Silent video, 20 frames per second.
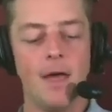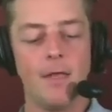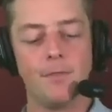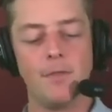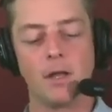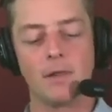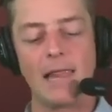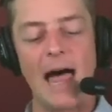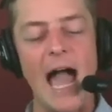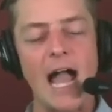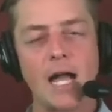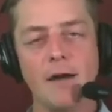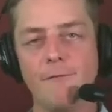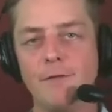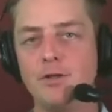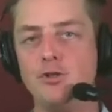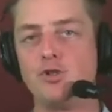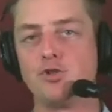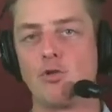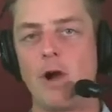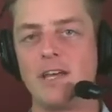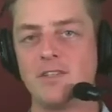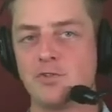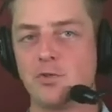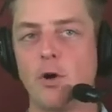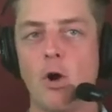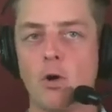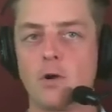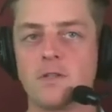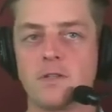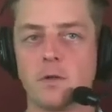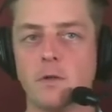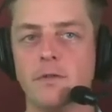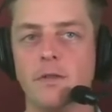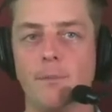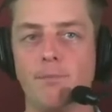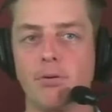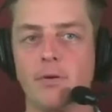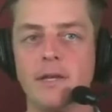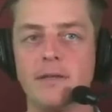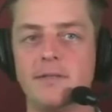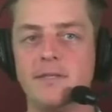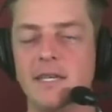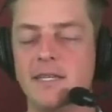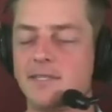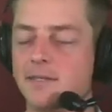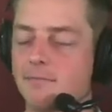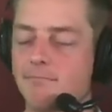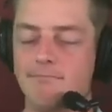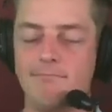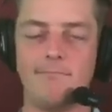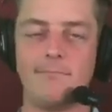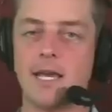the lack of a dress rehearsal in the preseason